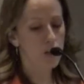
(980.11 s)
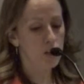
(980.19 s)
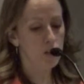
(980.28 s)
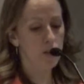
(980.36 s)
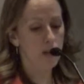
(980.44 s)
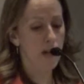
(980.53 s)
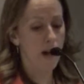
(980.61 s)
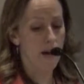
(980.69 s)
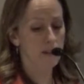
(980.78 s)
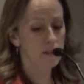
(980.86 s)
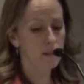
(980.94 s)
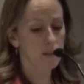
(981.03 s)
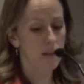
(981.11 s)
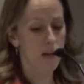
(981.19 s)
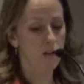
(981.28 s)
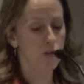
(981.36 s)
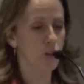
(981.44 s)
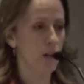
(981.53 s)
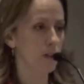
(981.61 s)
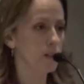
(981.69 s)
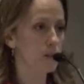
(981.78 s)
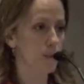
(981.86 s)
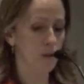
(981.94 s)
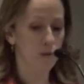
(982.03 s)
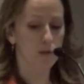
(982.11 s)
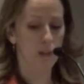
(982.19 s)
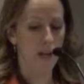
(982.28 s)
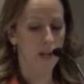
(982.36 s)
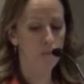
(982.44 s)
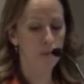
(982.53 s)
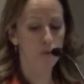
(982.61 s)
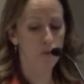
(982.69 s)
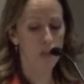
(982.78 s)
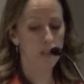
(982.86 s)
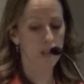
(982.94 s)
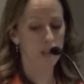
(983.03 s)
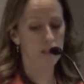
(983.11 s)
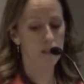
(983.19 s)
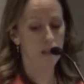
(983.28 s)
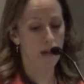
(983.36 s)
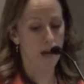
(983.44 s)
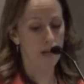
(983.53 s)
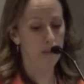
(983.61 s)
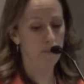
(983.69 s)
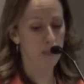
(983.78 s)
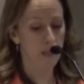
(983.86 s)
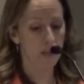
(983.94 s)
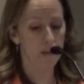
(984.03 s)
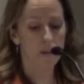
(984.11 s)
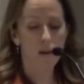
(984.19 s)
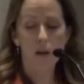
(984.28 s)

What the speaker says: you can ask that your child's special diet be written into the IEP